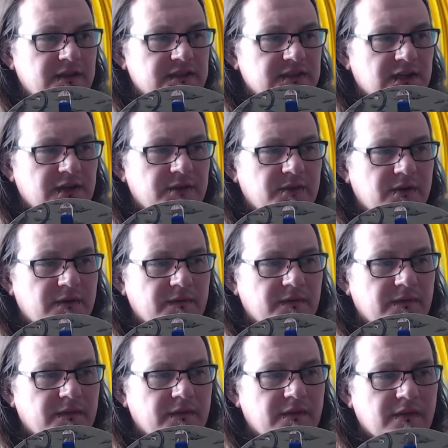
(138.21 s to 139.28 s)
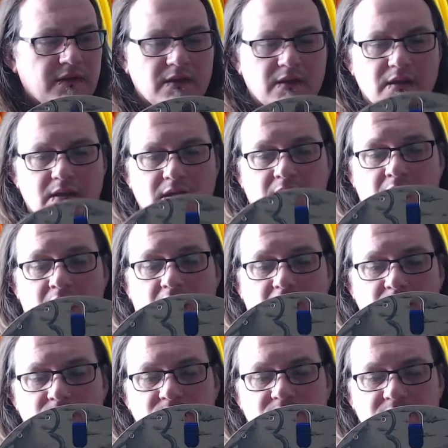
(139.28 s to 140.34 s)
So I
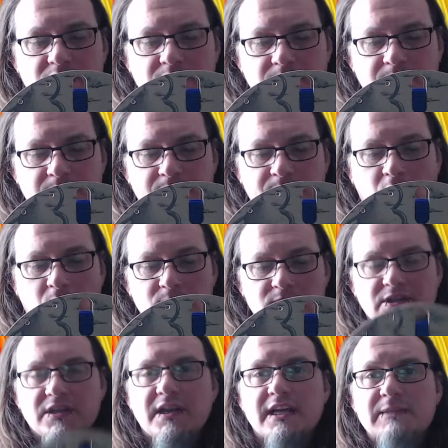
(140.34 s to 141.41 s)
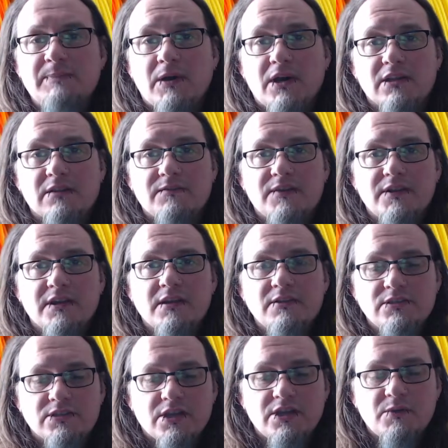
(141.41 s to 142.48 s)
will pop to the next part of the video,
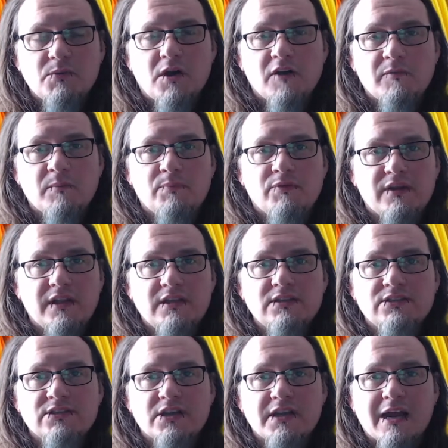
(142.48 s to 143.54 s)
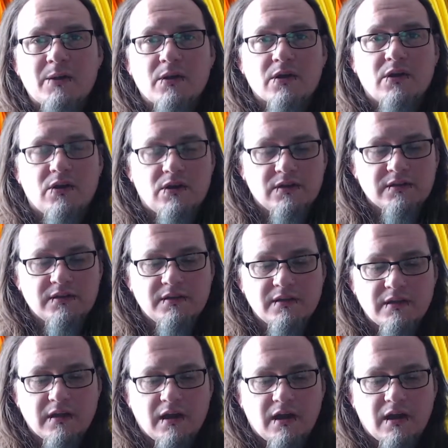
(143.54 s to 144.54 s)
show you what I've printed, show you how I got on.